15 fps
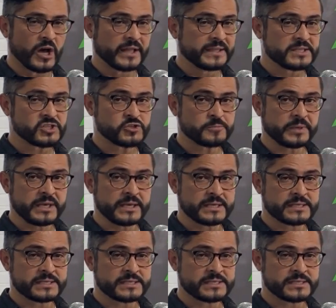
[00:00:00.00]
God
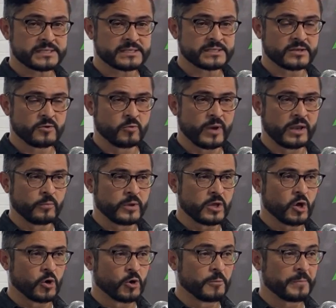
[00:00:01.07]
speaks when
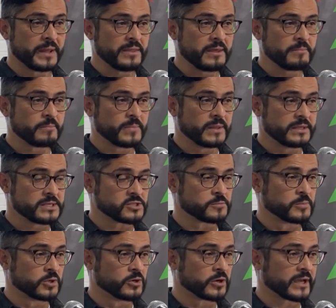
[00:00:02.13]
we open the,
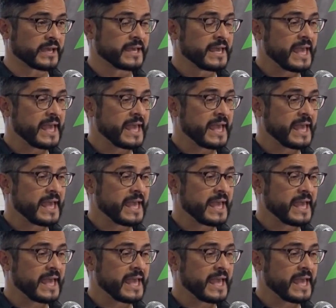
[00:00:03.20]
this book